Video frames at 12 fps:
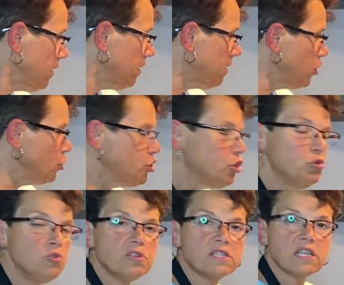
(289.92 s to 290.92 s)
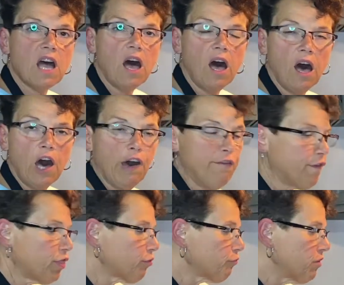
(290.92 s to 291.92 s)
the juice of
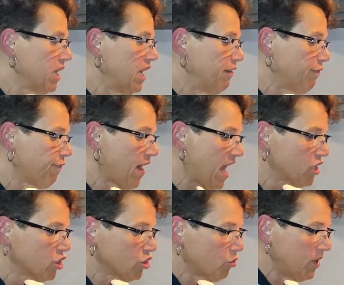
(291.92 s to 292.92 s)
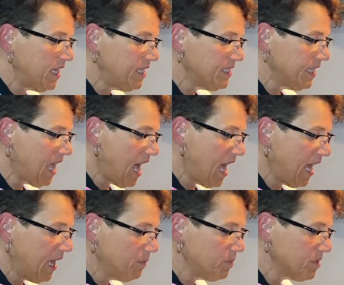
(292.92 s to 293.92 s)
3 fresh squeezed
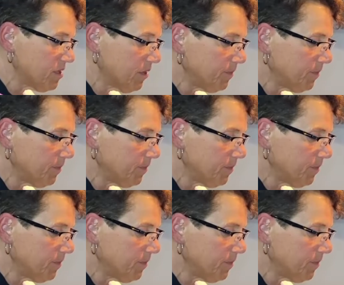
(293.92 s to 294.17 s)
limes.